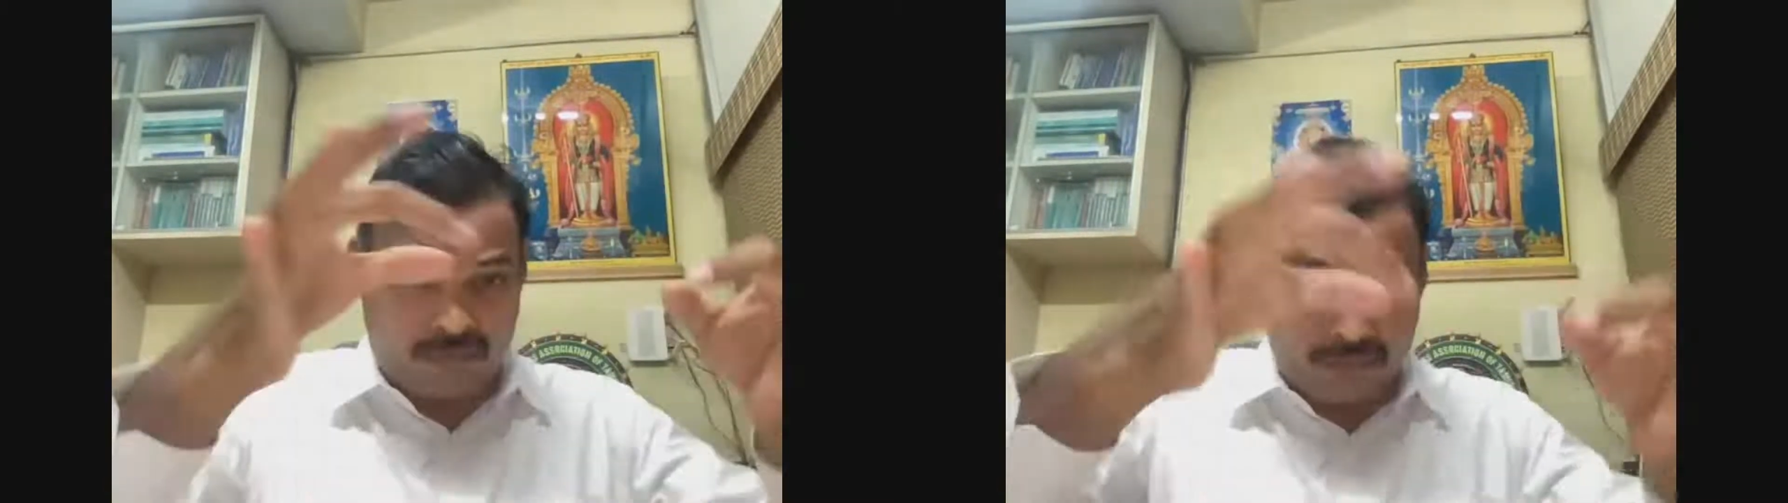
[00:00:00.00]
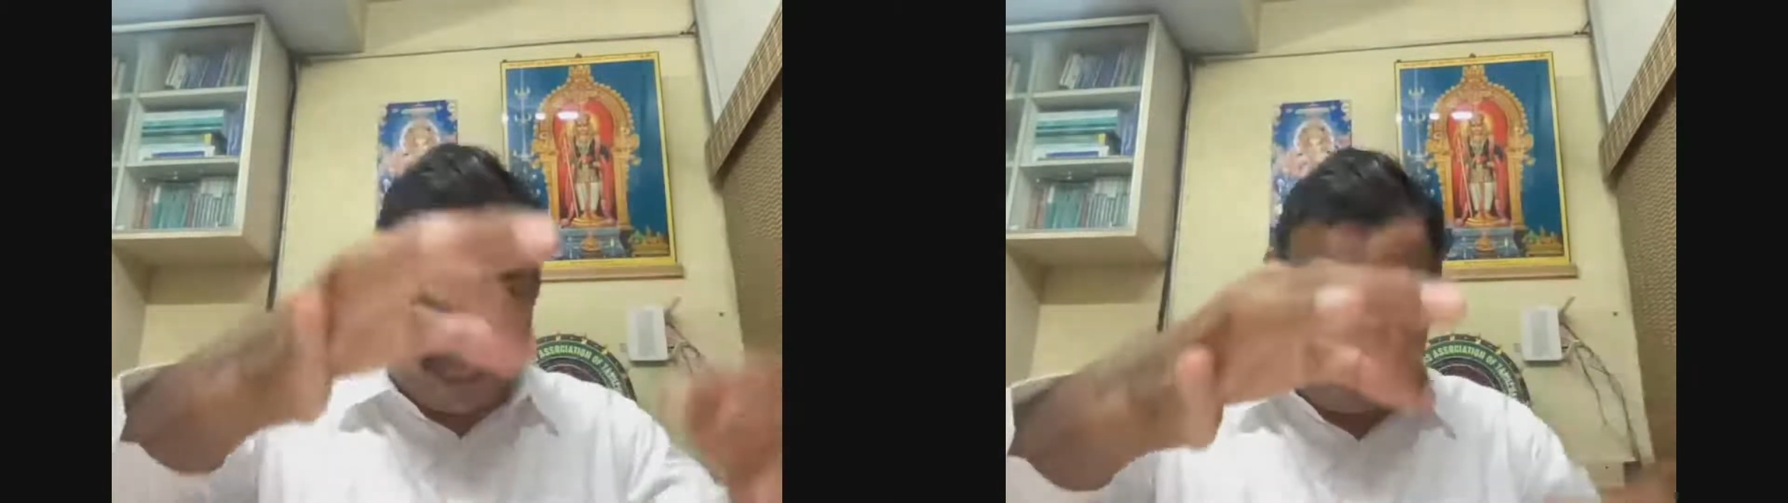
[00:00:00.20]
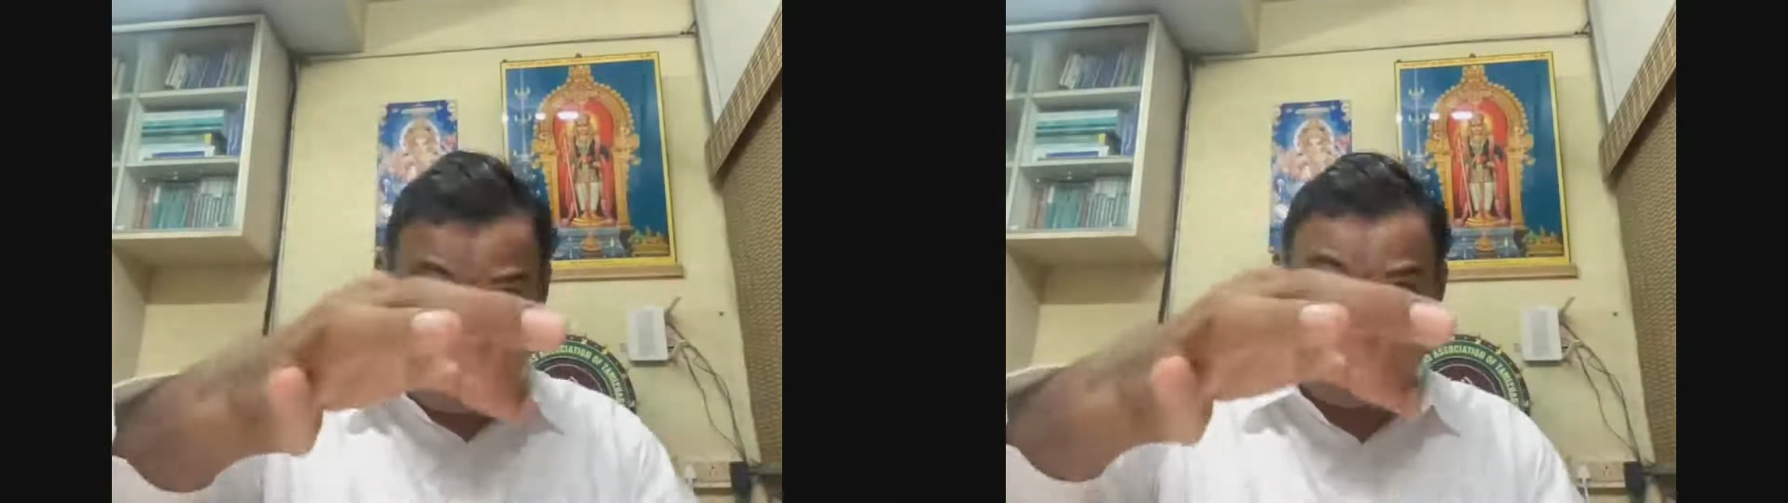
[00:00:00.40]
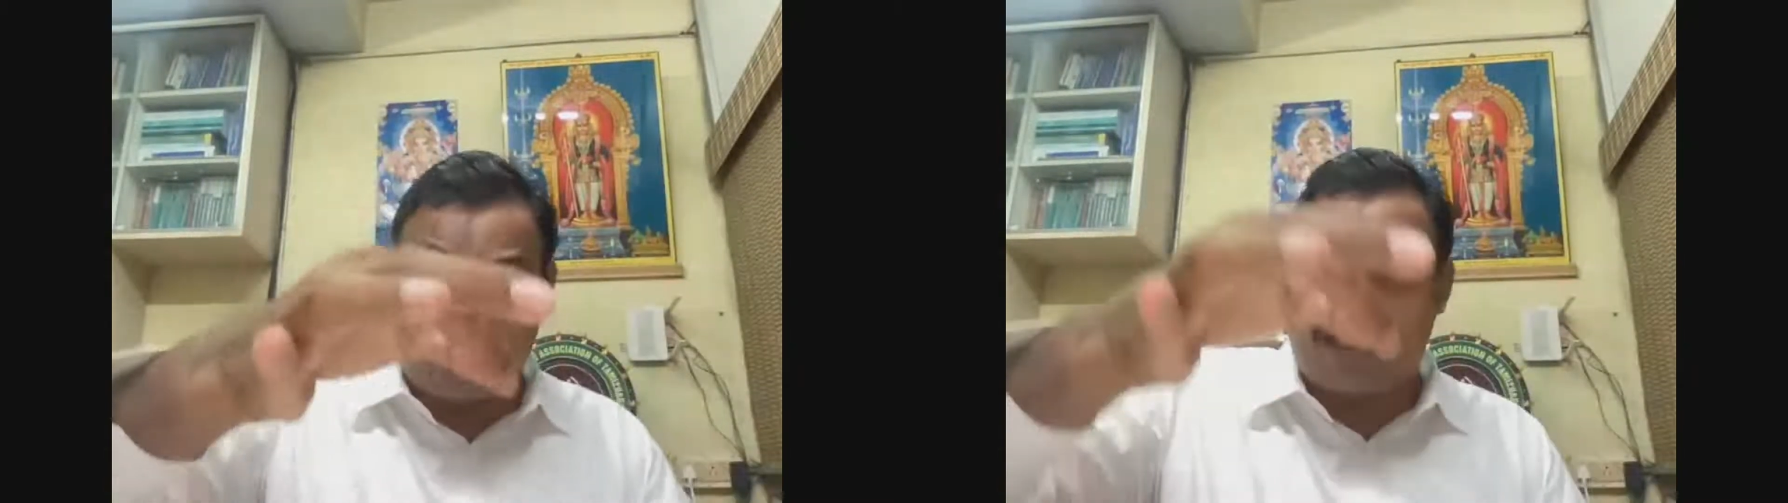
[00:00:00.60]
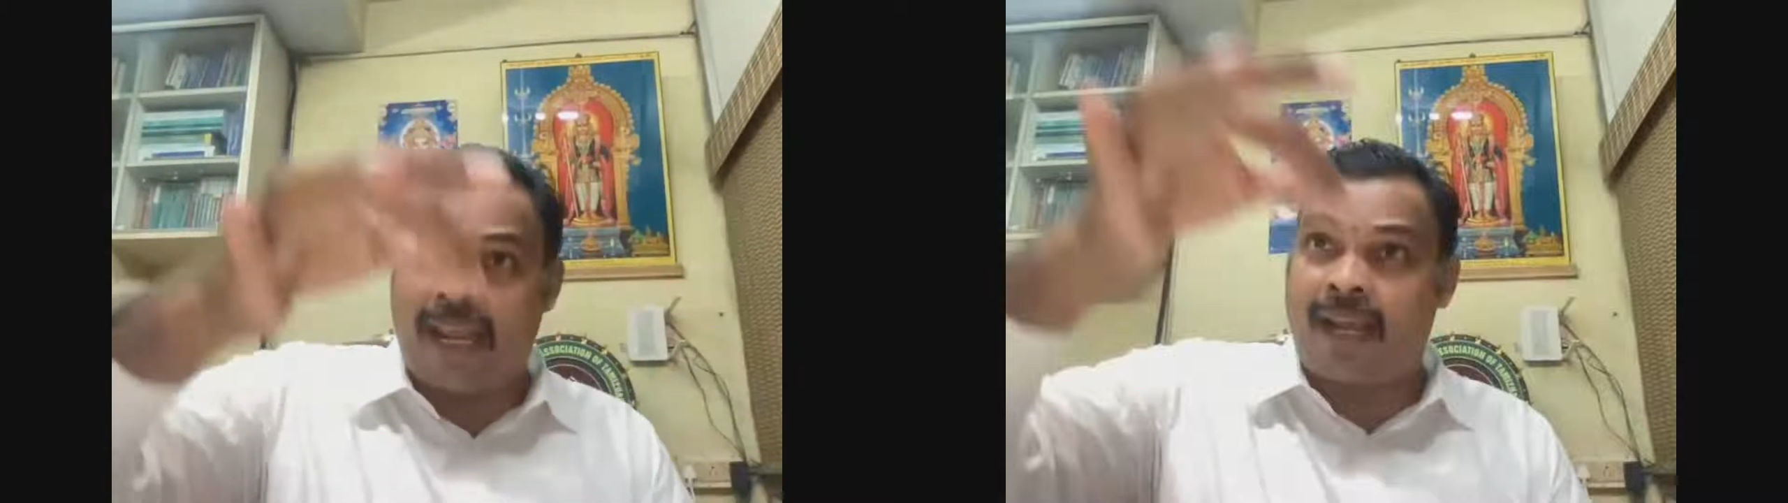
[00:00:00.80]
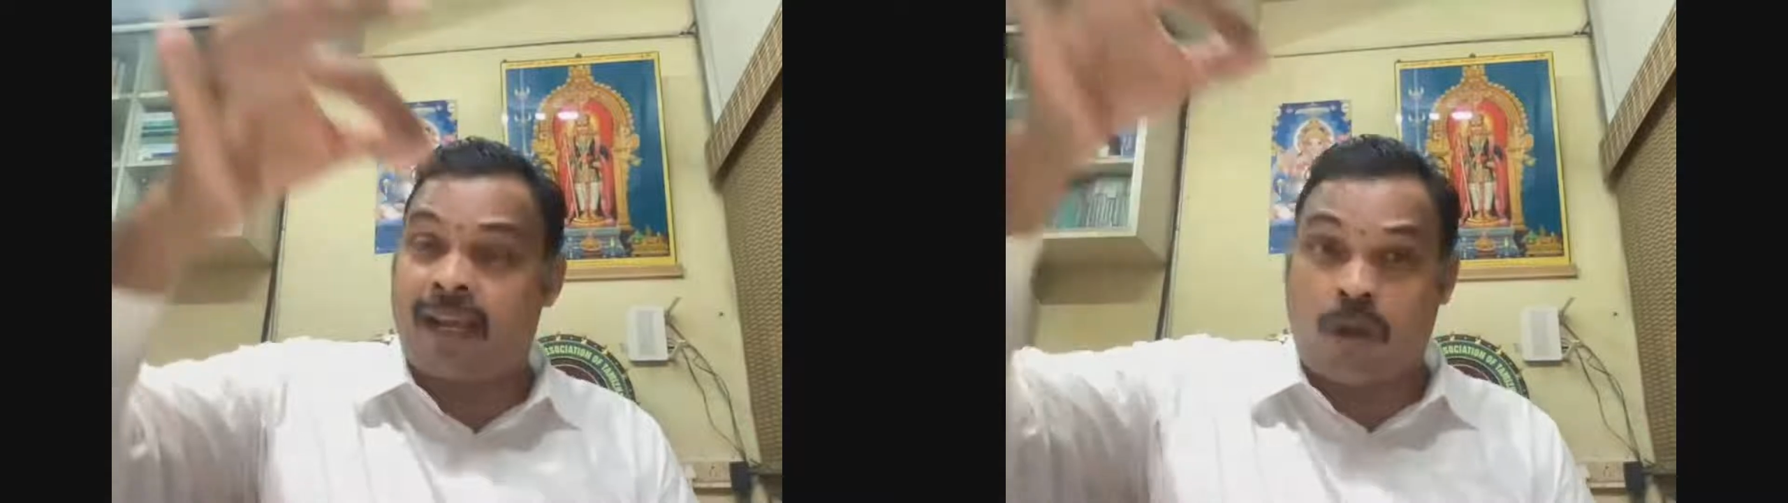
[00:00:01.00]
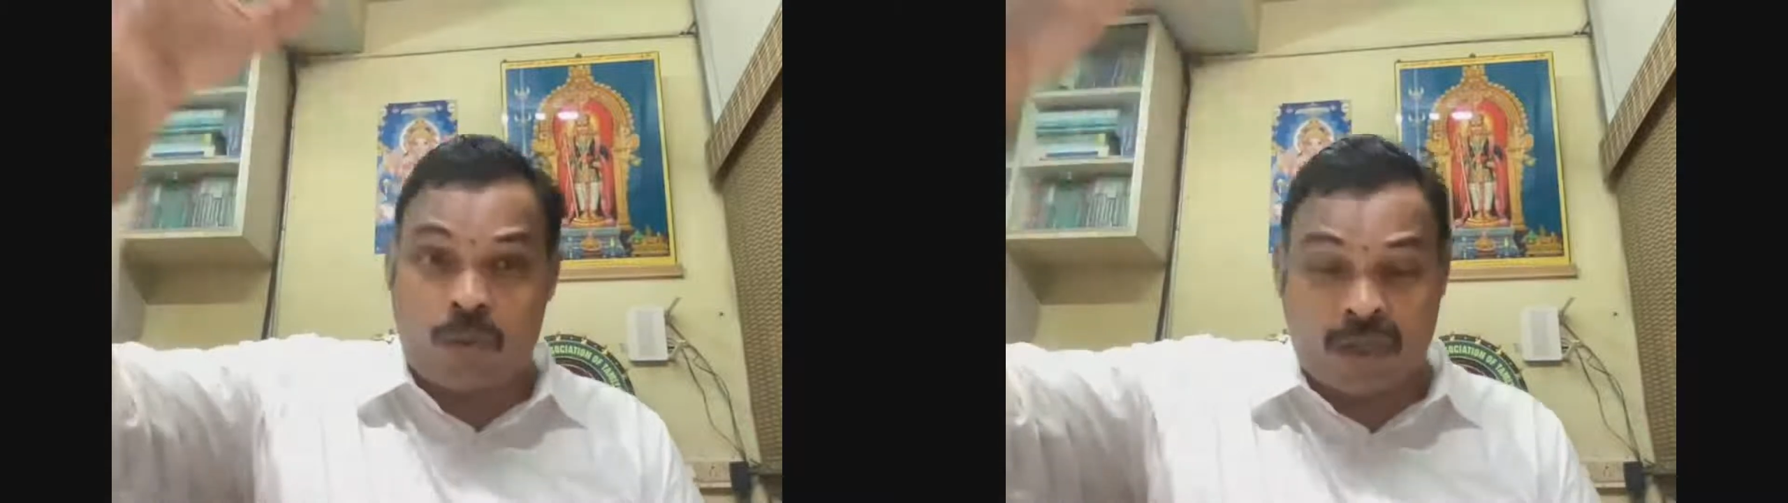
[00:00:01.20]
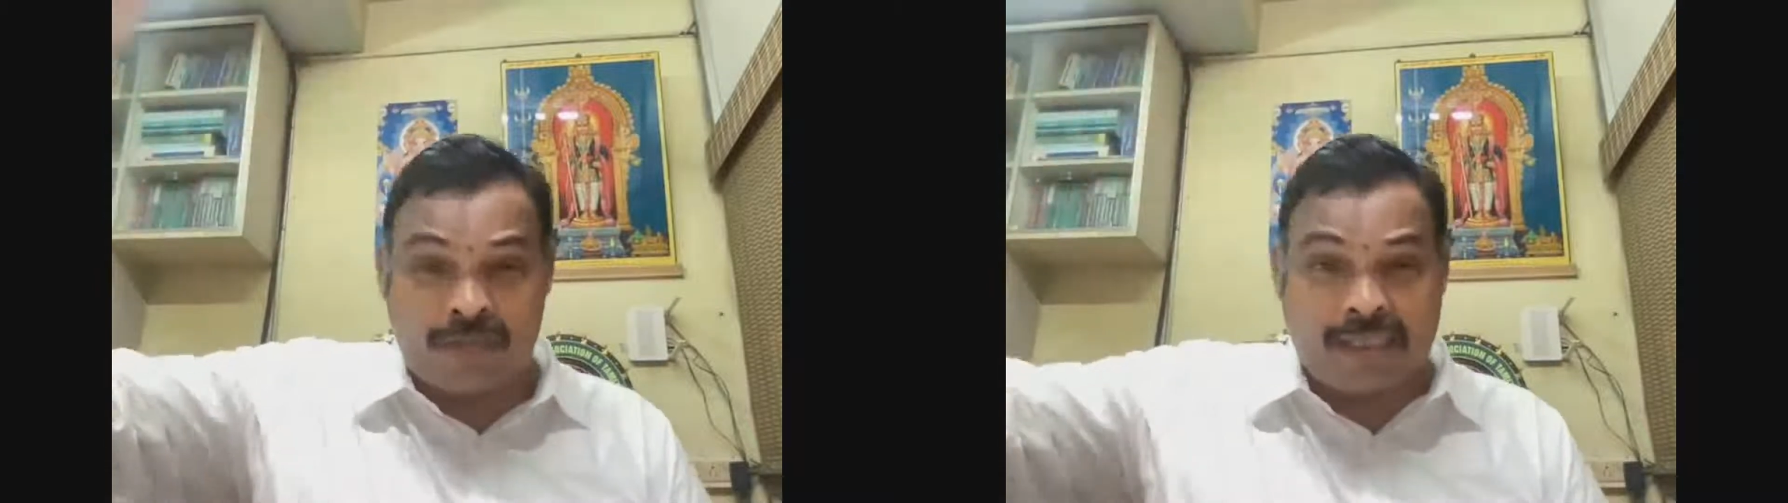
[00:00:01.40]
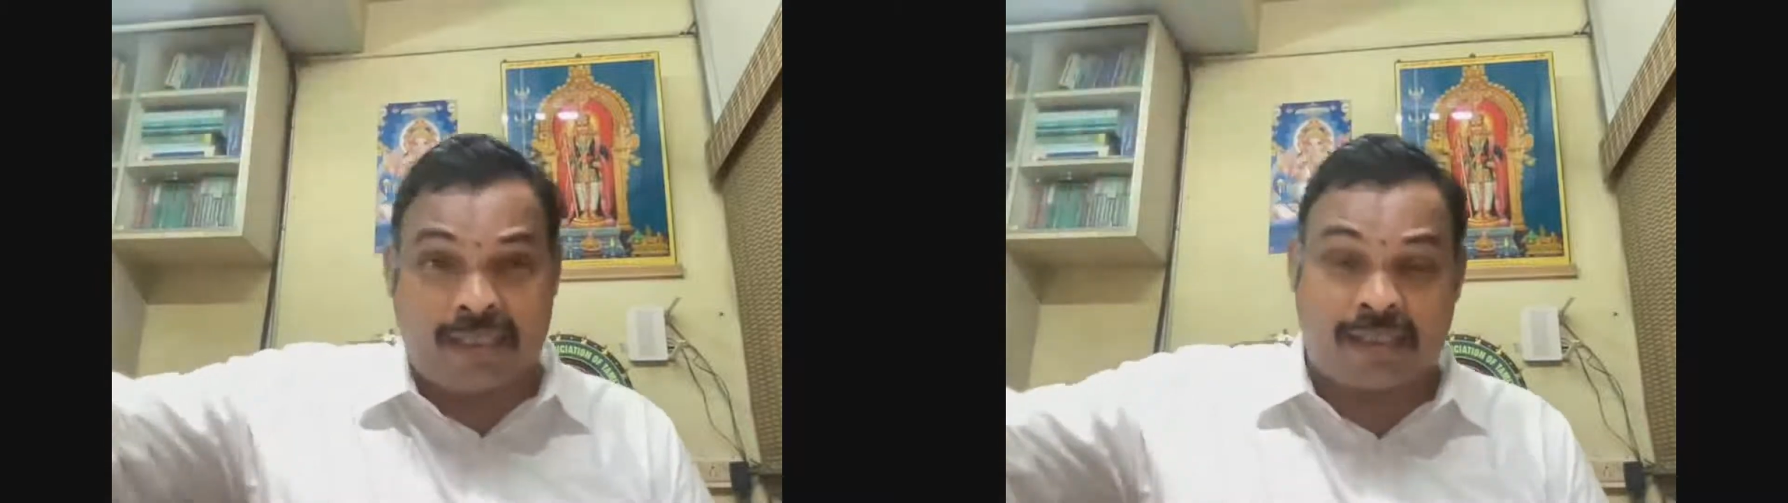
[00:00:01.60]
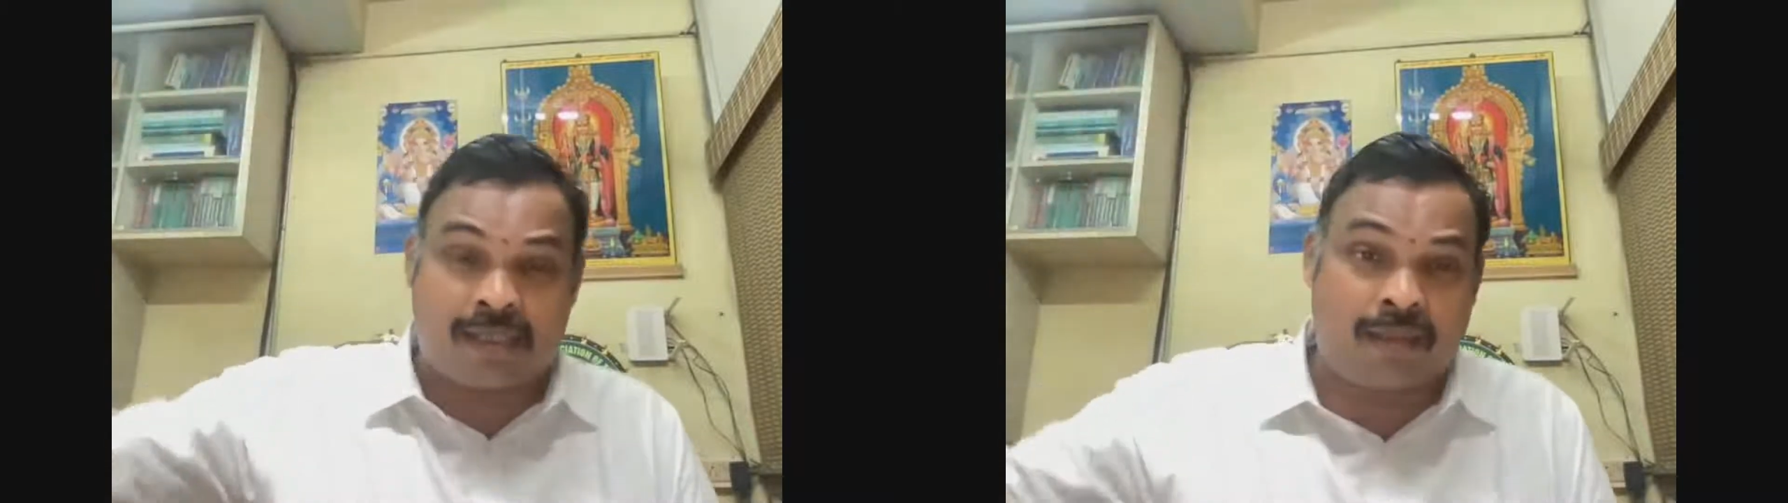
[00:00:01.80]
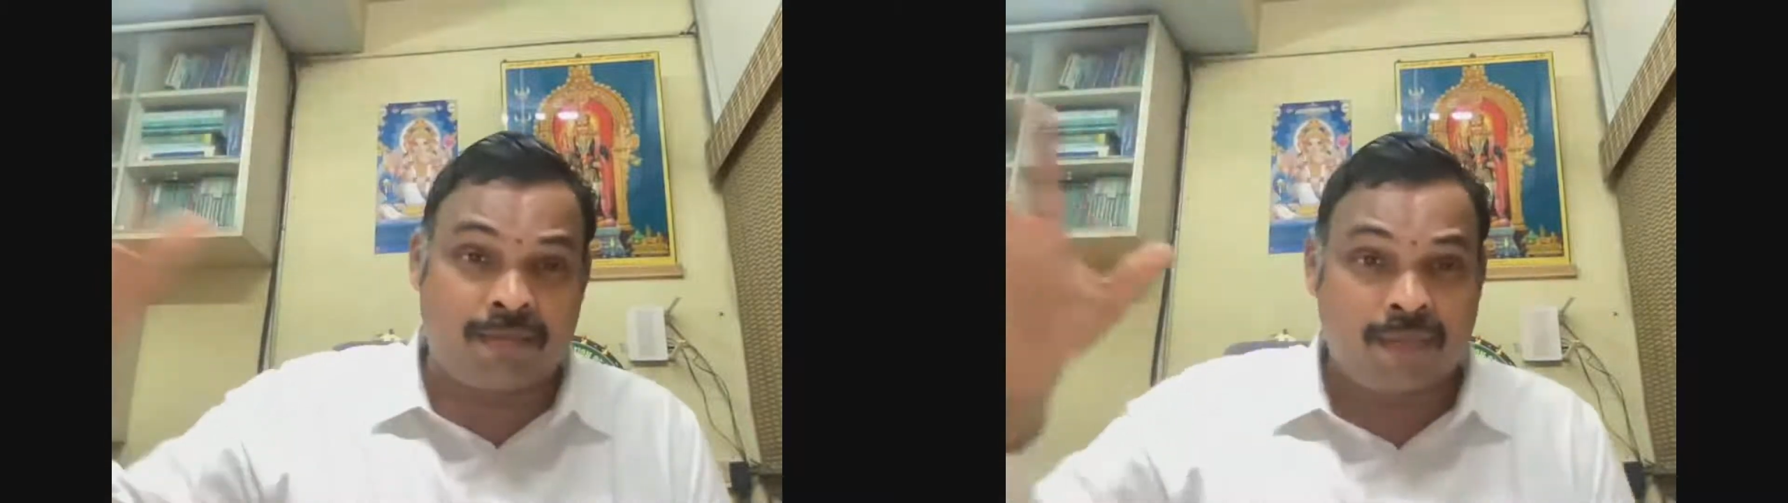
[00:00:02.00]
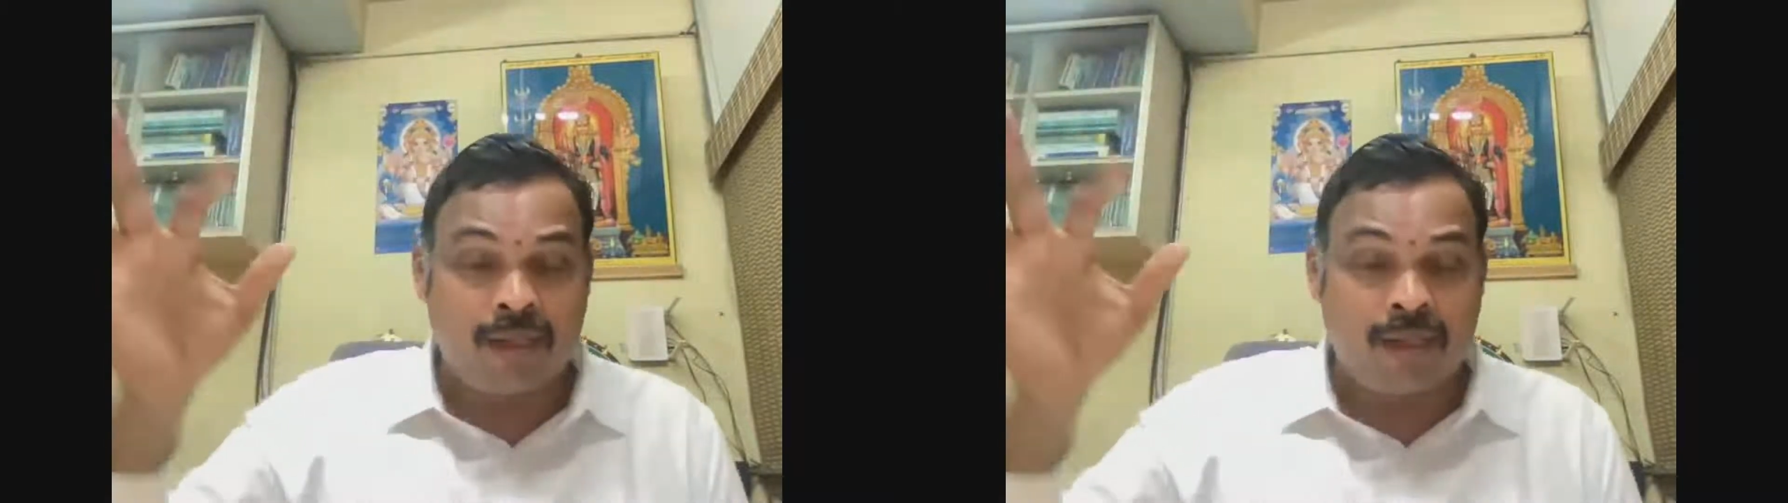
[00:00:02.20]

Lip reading: They'll be taken out of the system.